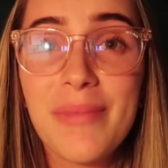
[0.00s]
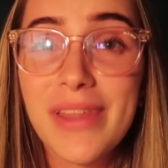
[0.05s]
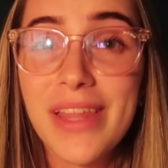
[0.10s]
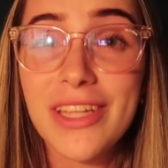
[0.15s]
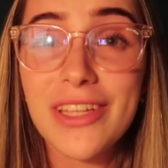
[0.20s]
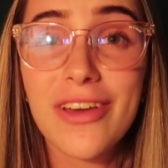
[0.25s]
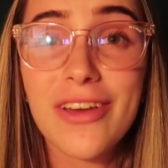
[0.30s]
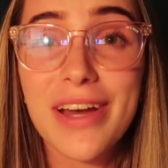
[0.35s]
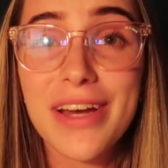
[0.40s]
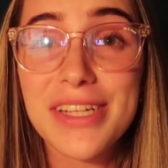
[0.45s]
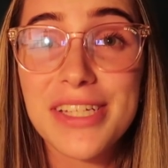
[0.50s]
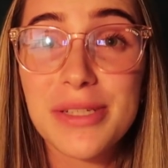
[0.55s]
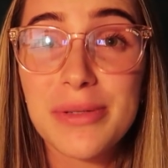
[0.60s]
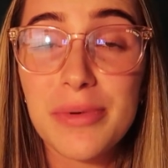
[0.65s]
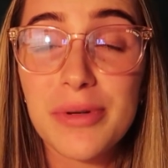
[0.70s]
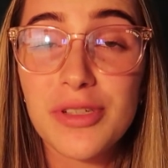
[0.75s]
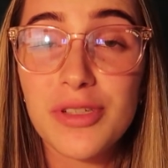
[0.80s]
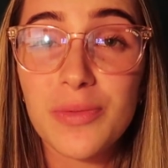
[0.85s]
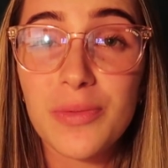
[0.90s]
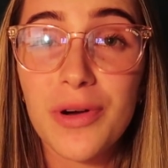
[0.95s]
But thank you guys so
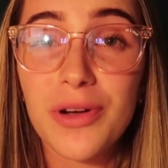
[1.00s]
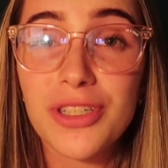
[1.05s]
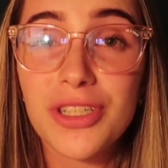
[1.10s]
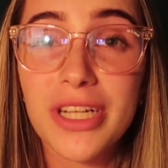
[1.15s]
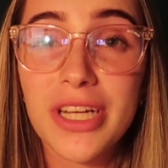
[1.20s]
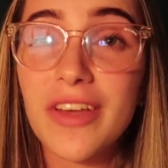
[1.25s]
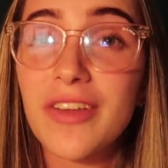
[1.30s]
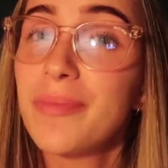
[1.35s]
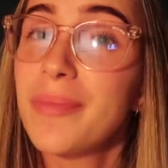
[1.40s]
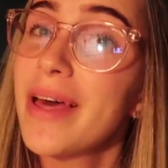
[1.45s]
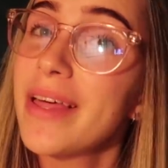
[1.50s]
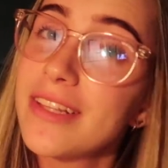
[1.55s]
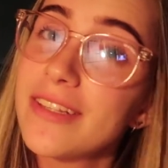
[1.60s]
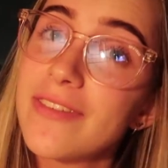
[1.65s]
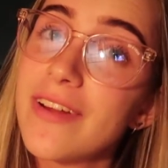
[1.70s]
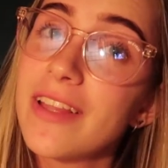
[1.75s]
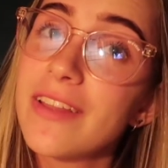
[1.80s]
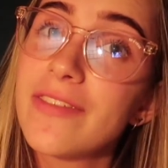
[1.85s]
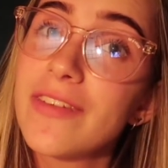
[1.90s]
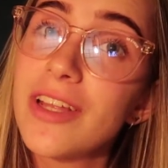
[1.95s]
much for watching. If you made
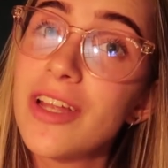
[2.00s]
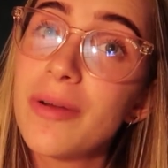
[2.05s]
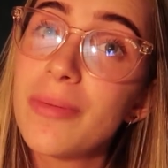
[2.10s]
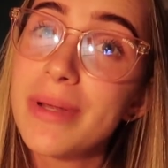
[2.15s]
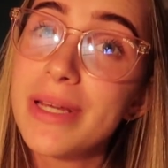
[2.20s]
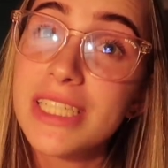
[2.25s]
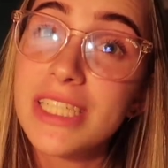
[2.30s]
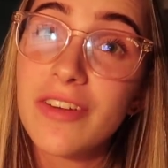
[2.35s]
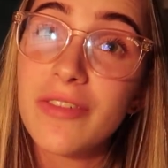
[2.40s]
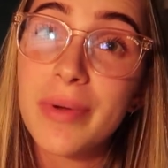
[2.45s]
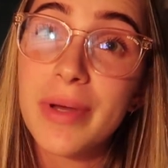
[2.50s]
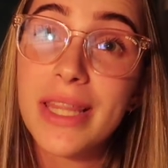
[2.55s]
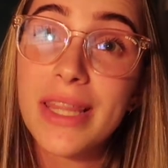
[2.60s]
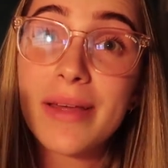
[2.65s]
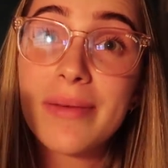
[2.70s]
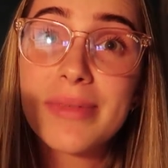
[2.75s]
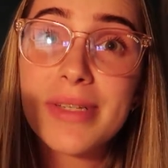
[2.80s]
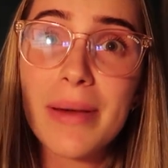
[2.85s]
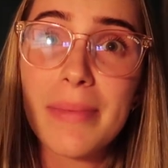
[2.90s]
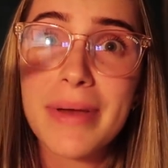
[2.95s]
this fun video, please give a big
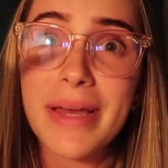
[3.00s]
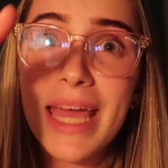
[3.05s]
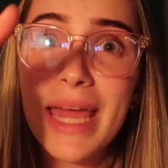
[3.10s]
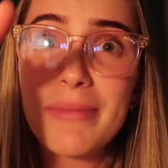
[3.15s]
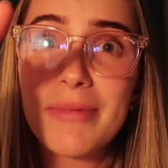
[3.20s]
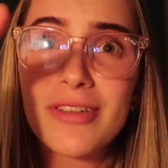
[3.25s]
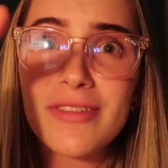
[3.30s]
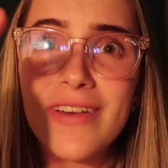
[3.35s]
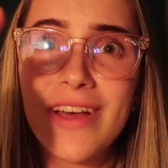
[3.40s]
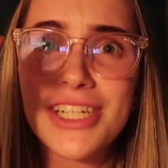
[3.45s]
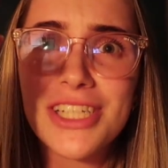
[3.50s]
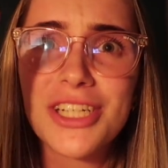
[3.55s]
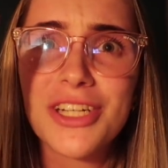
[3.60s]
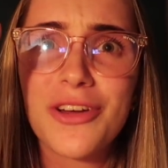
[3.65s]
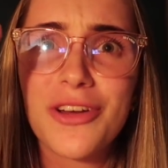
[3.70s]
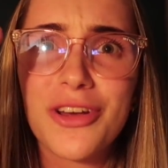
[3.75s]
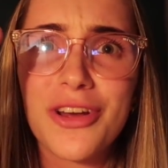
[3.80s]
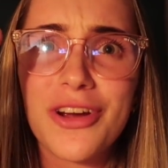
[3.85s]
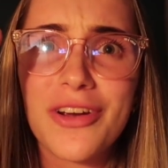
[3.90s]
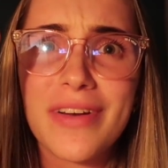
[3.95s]
thumbs up. My camera's
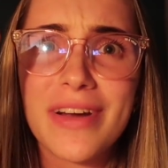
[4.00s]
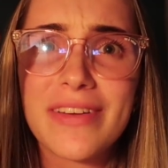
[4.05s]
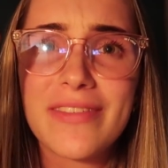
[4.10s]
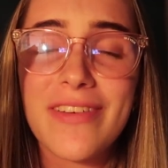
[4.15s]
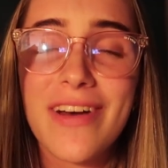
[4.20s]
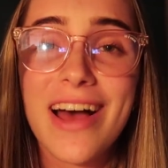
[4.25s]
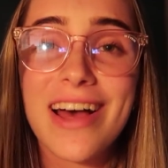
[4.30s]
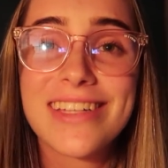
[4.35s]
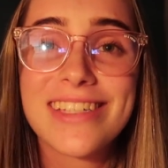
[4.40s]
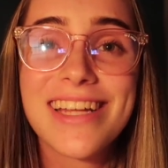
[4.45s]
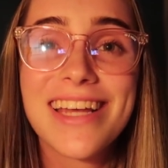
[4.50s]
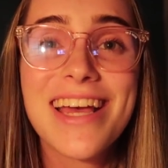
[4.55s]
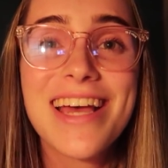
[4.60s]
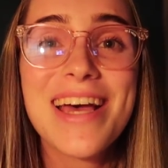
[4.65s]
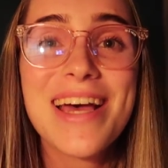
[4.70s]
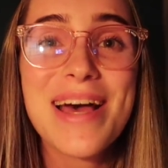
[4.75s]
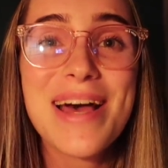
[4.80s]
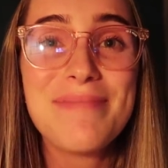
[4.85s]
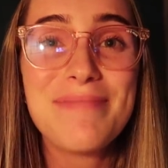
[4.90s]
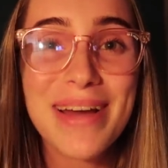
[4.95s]
flashing, gotta go really fast.
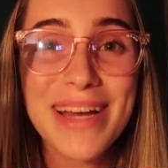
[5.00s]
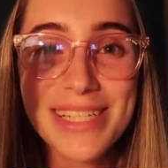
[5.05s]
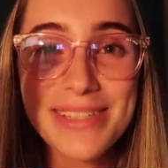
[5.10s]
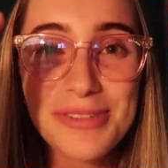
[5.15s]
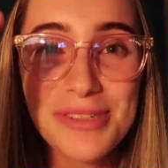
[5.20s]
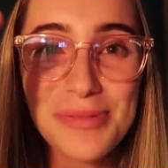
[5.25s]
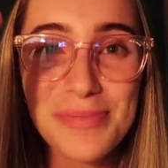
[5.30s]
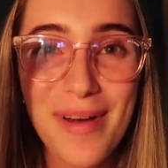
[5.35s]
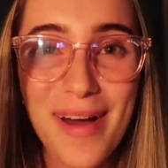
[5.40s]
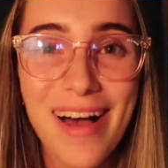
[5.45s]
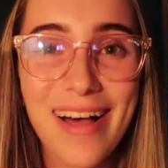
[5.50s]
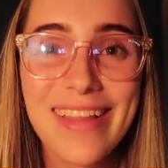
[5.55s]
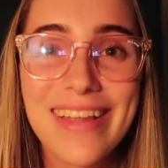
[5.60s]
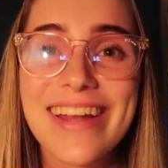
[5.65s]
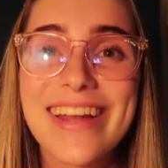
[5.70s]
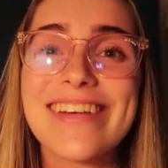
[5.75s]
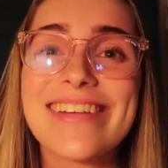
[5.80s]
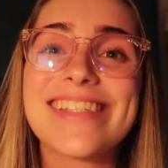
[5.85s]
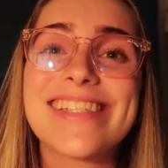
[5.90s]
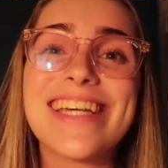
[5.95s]
Make some smile,
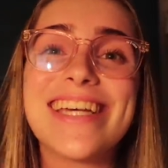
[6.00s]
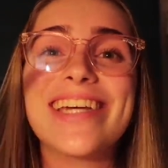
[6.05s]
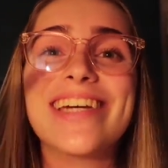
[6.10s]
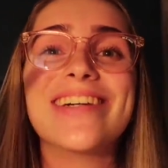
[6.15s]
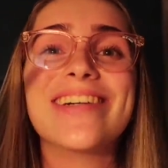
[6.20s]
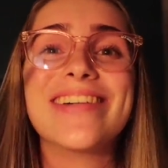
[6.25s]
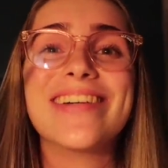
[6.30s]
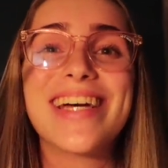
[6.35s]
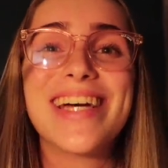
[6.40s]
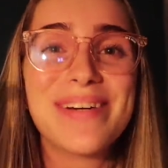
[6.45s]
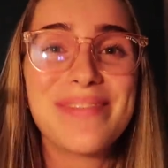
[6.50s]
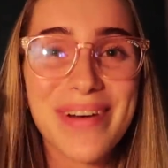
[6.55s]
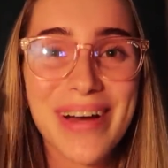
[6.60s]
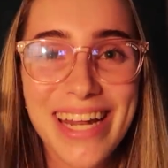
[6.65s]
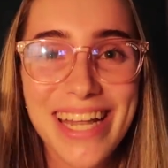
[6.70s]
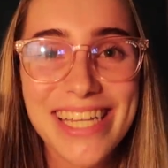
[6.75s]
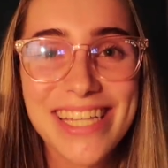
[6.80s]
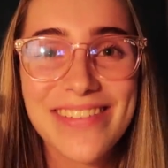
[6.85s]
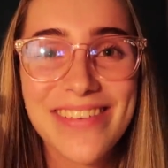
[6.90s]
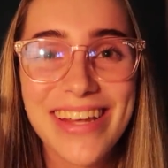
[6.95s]
and I'll see you in my
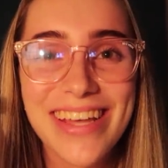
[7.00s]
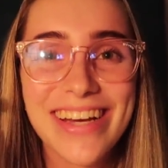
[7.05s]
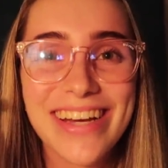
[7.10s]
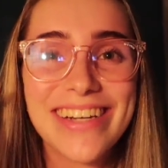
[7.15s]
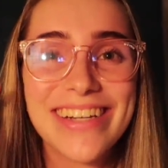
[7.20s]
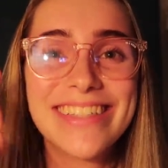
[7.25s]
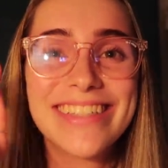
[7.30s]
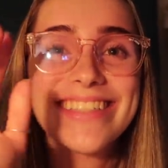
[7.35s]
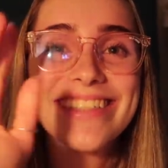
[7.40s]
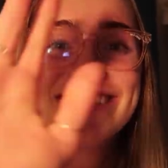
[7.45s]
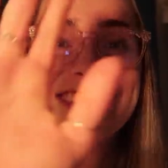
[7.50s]
next video.